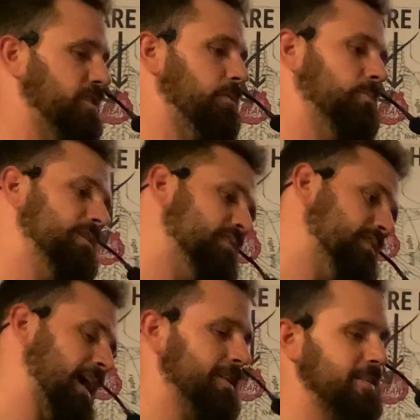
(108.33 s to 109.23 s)
I don't want to be
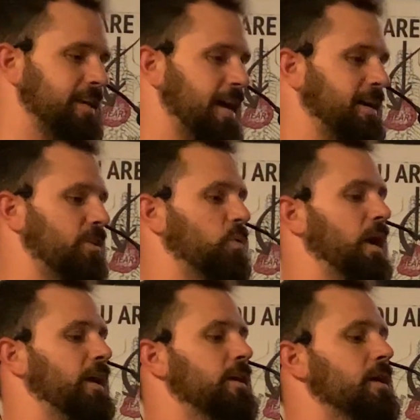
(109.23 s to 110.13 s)
side to side either
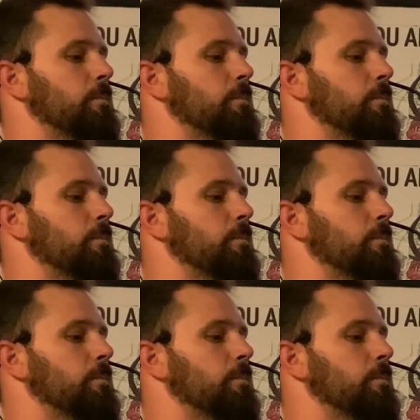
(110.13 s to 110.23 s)
way.